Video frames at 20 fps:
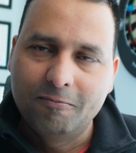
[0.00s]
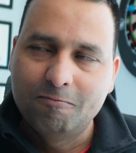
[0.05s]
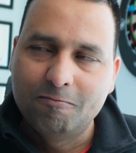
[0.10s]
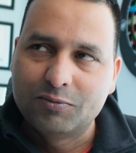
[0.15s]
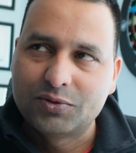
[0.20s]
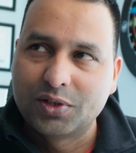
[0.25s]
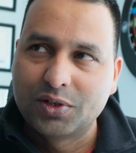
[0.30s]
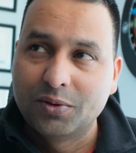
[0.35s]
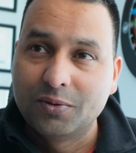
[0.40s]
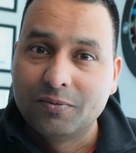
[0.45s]

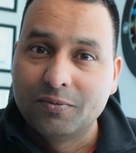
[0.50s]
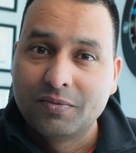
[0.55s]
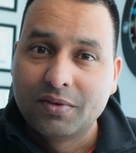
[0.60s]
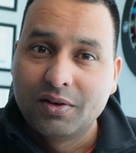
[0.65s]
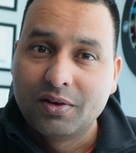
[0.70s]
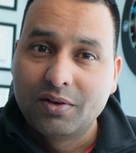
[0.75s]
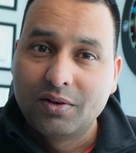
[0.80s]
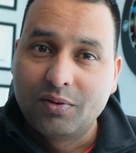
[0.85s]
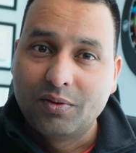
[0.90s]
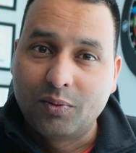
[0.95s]
So
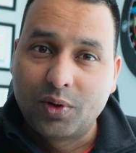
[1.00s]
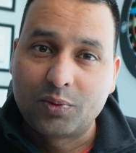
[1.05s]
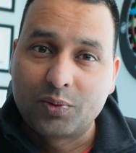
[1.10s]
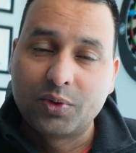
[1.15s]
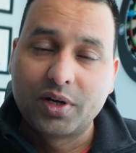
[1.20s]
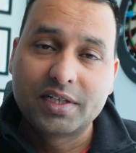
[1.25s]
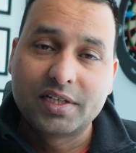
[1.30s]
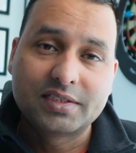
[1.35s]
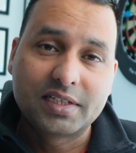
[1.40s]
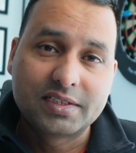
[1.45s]
what
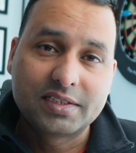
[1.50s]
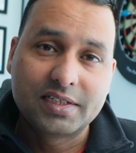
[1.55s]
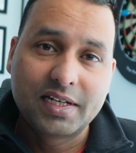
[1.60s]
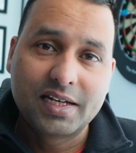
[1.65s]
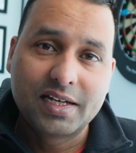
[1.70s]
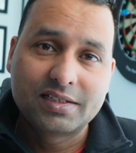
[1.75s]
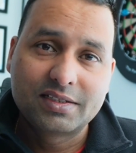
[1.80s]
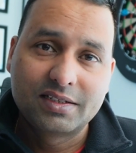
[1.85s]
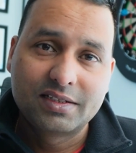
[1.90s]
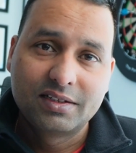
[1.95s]
would I
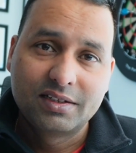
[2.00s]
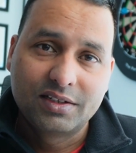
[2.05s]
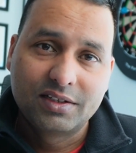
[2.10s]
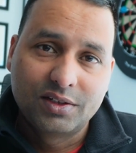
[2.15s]
suggest?